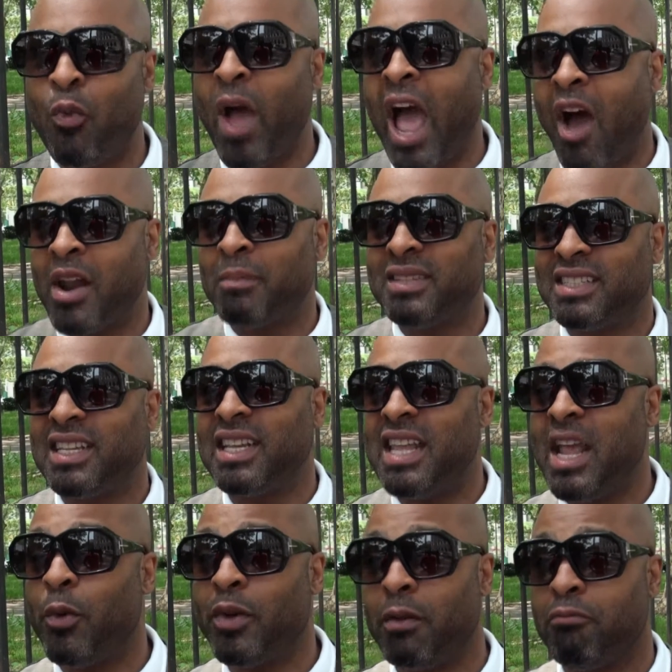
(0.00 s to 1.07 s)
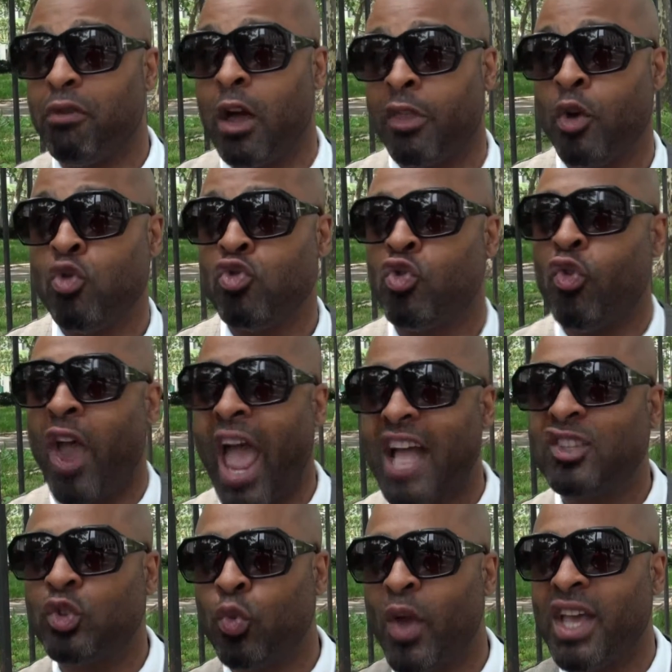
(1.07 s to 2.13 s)
wow, and I'm sitting here with a brother who
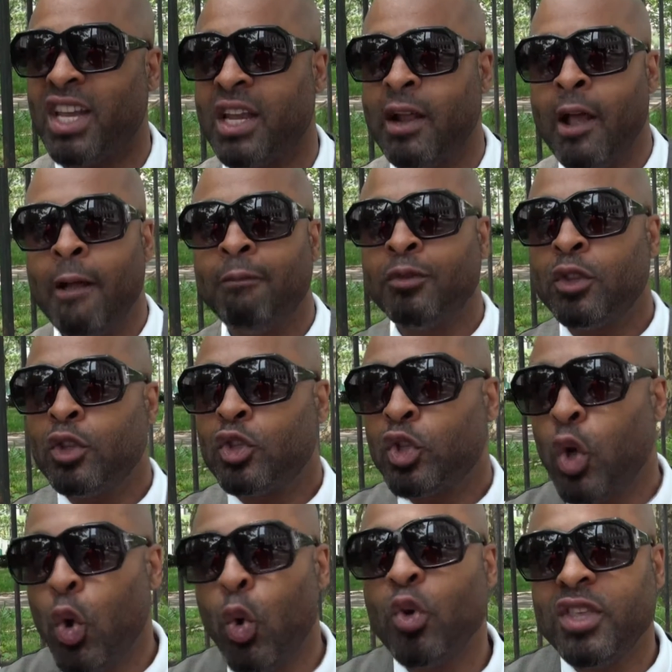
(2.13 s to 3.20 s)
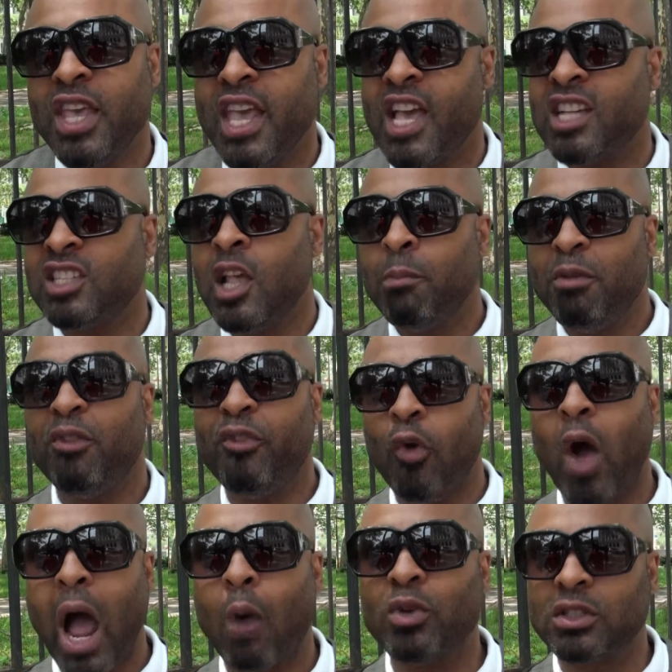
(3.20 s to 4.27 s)
graduated 2 years
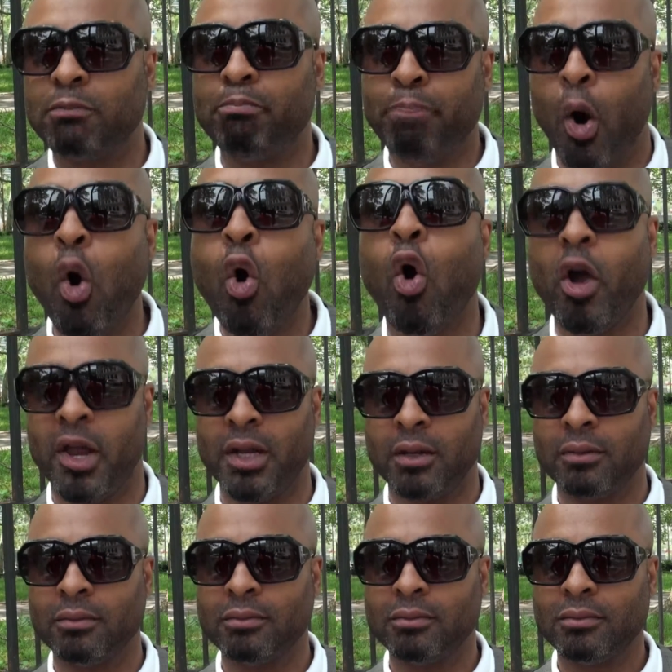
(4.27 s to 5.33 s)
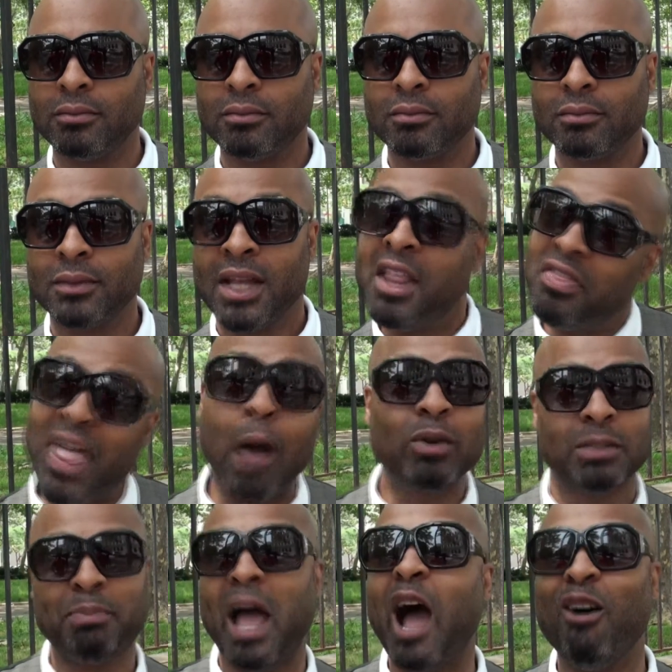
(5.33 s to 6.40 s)
before I was born. That
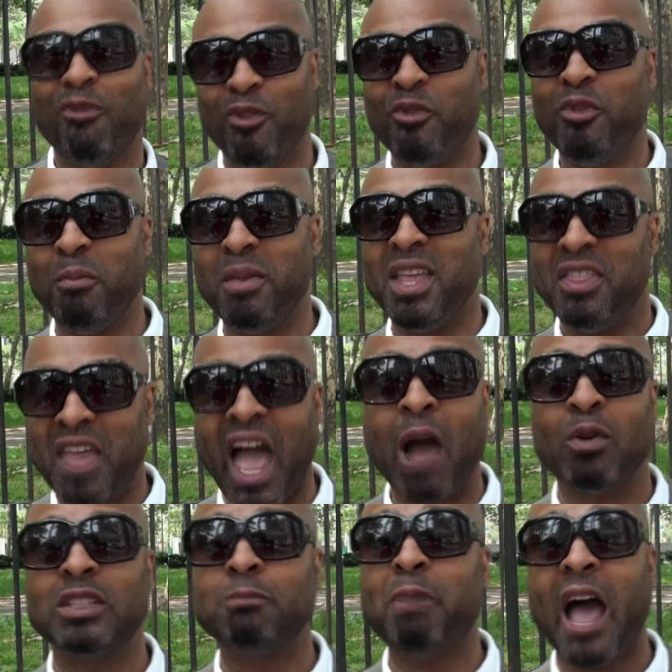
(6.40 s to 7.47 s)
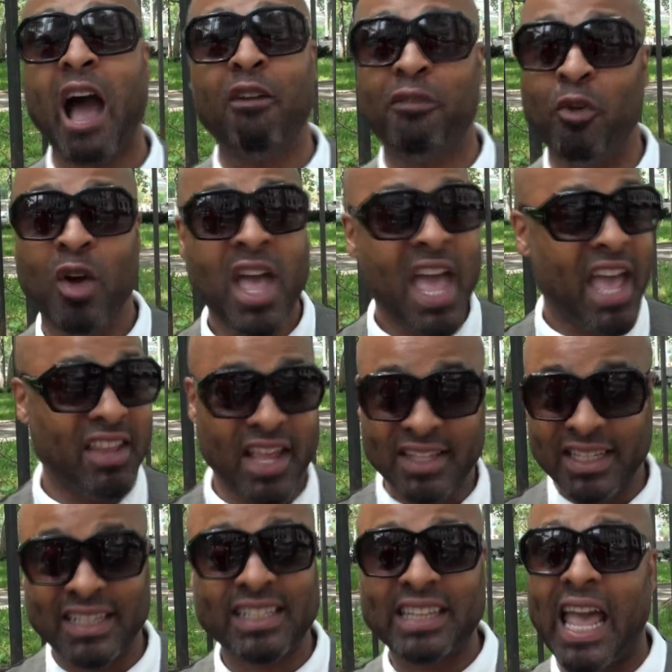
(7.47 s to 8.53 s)
was powerful for me. That was powerful. And
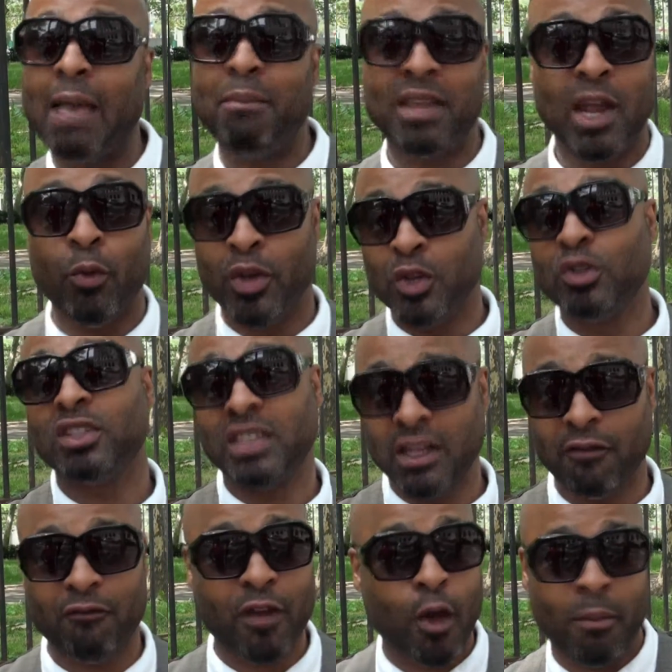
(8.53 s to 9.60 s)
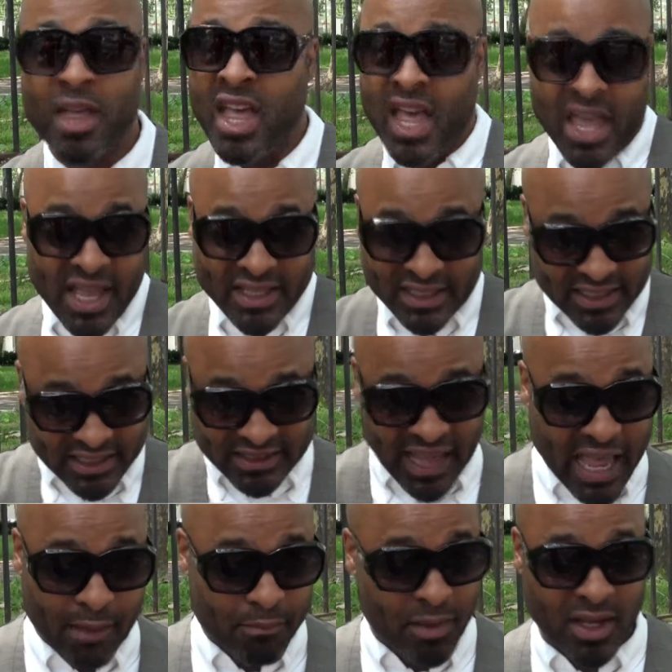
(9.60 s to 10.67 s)
his excitement, and when you see the film, his
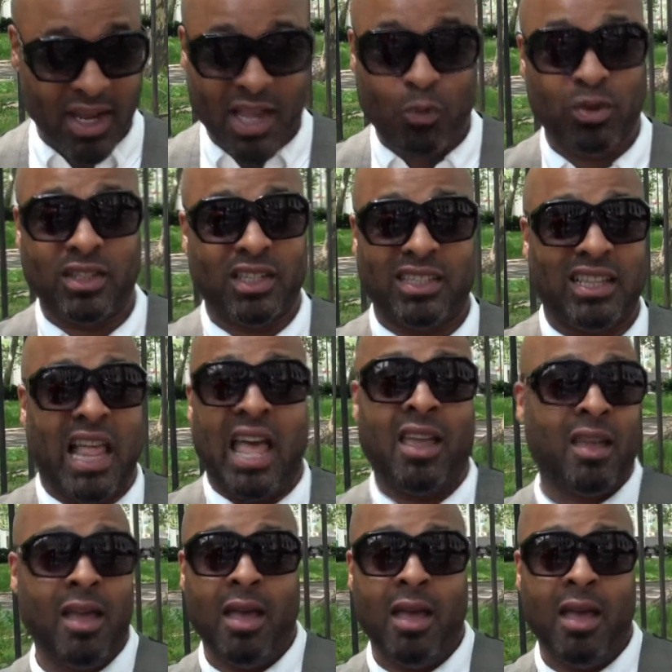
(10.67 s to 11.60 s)
excitement, it was just like,